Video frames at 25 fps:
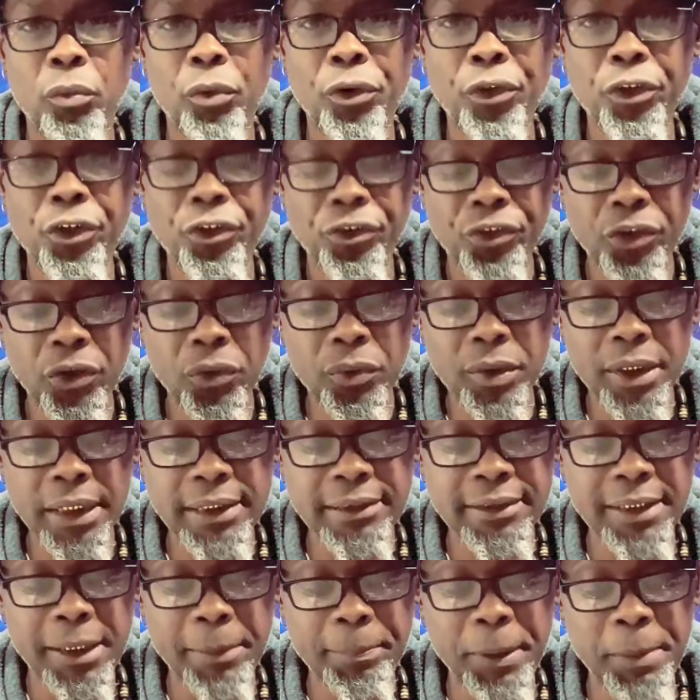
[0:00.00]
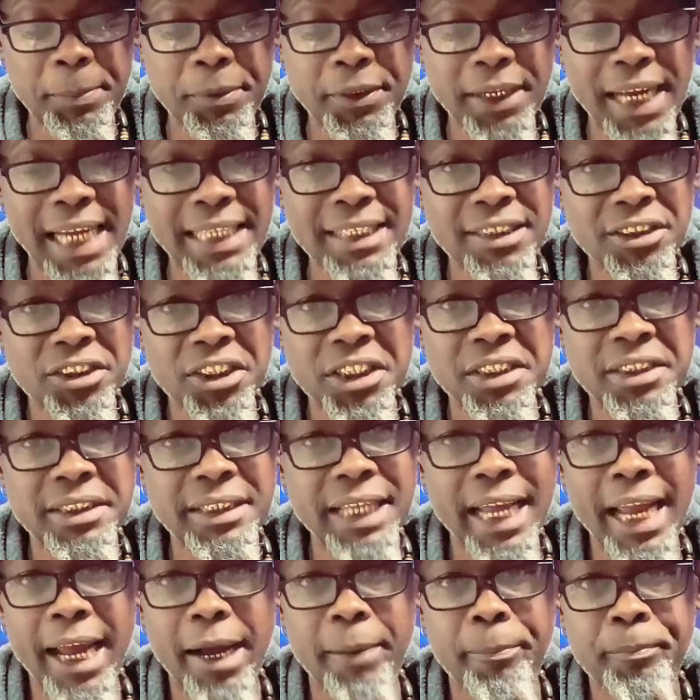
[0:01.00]
when you're doing it, some people like to
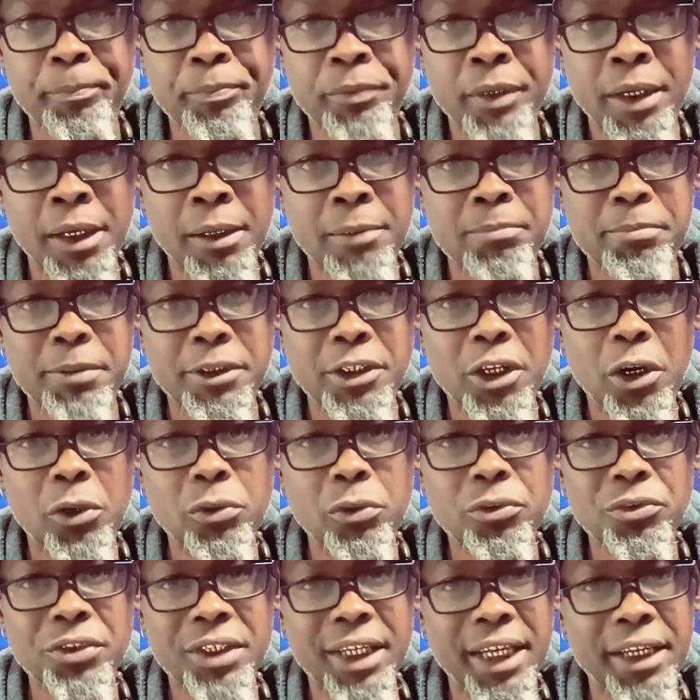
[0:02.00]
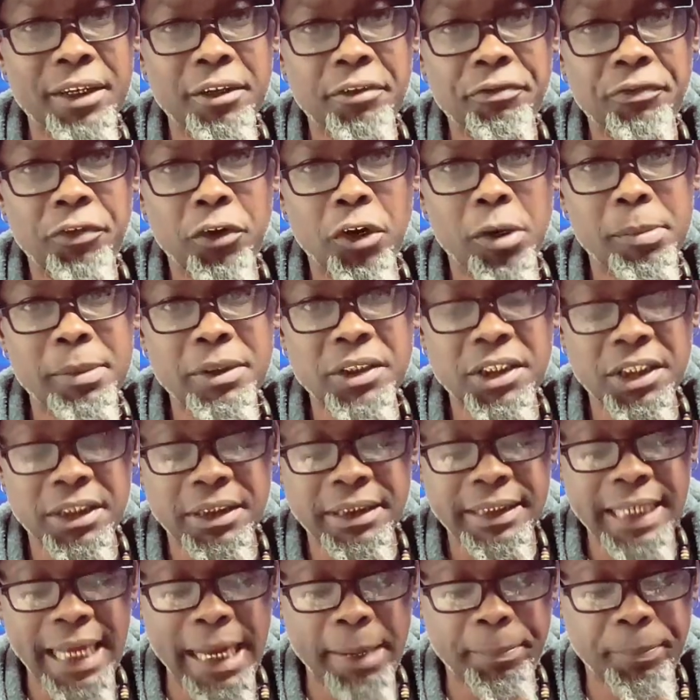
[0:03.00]
just tap, but don't get in the form of
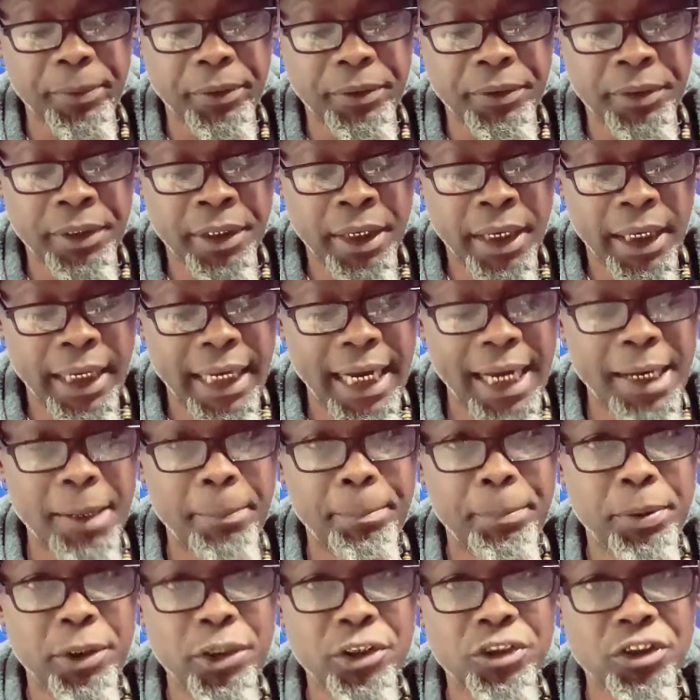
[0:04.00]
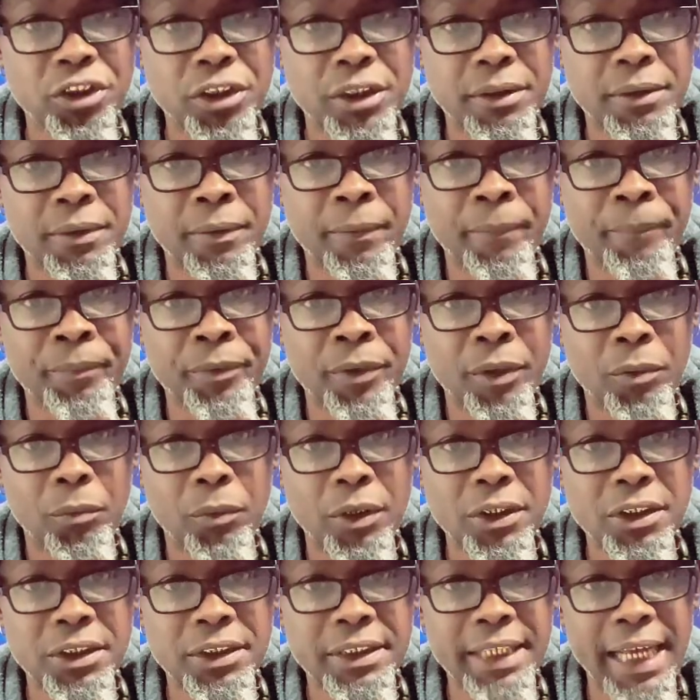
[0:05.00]
just tapping. Kind of push it
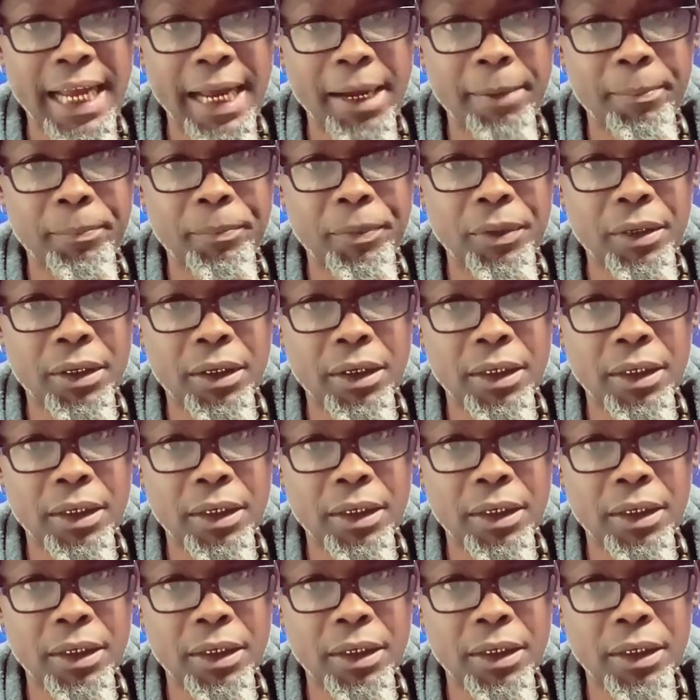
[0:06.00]
when you tap.